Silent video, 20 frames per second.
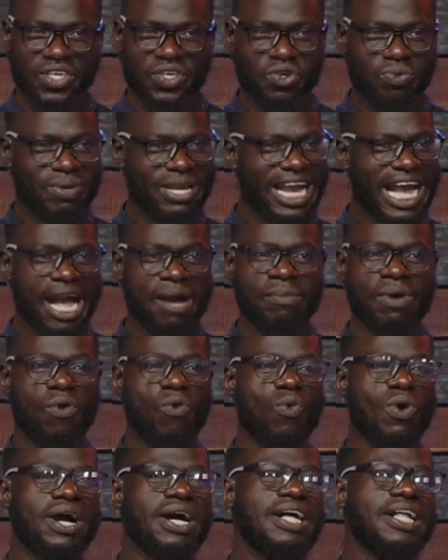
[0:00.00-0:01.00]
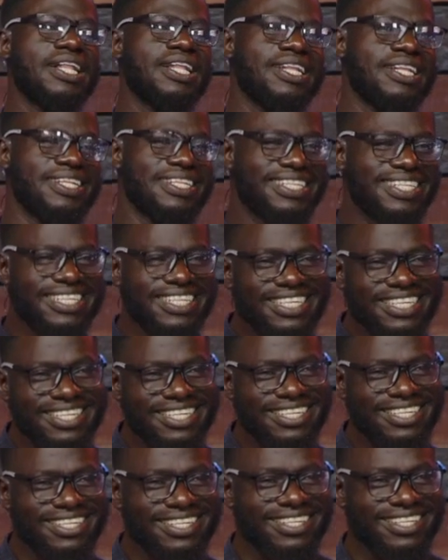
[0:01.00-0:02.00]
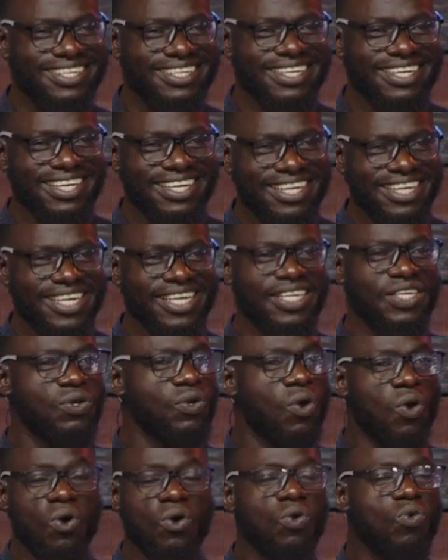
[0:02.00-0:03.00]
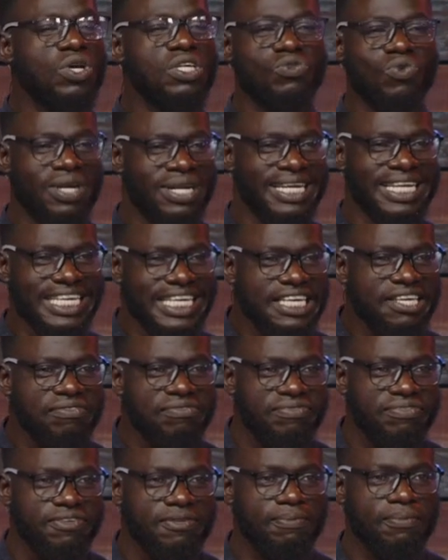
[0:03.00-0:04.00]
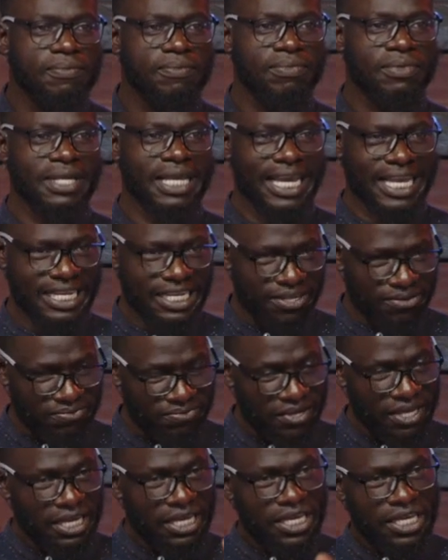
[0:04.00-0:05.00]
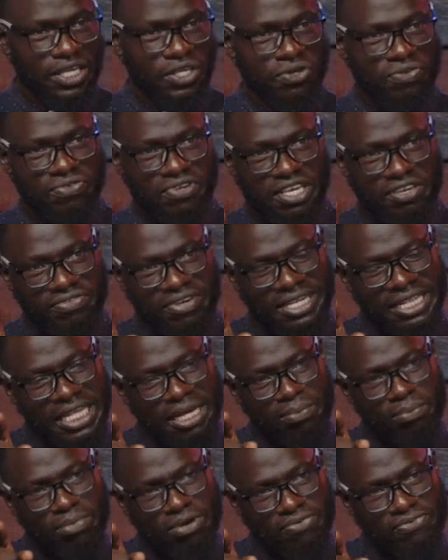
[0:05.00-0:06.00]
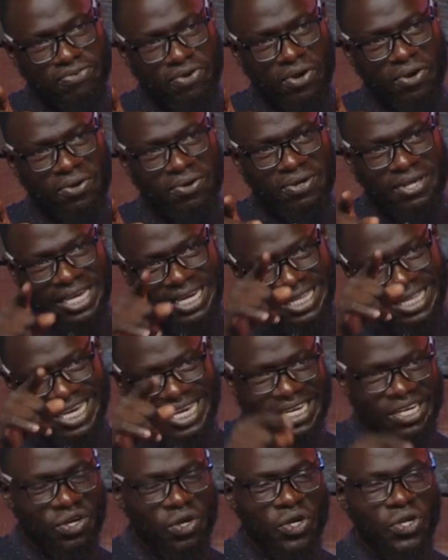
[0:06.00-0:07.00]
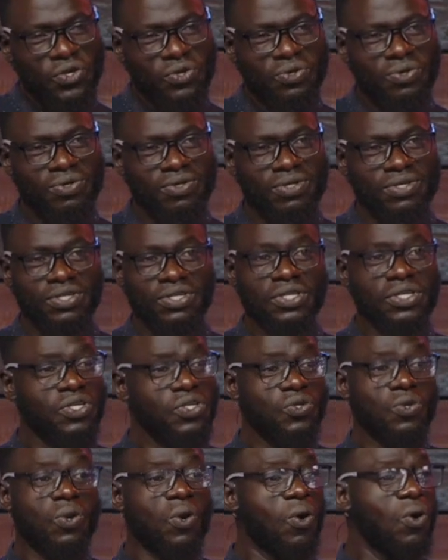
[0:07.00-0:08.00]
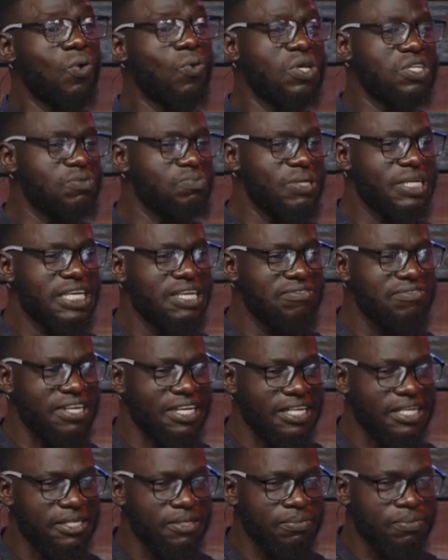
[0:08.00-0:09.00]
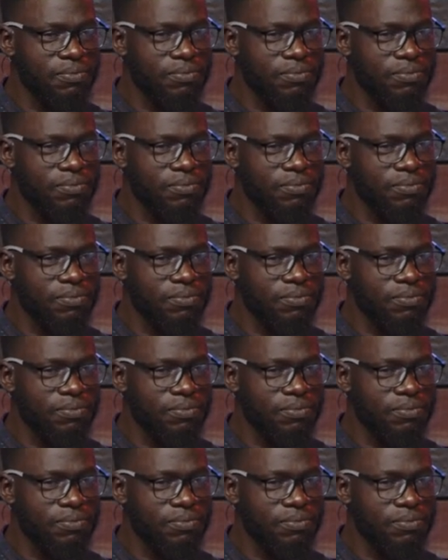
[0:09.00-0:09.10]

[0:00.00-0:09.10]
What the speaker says: you become a well. You'll always want to give. And if you've given them before and they know you, you'll always be giving.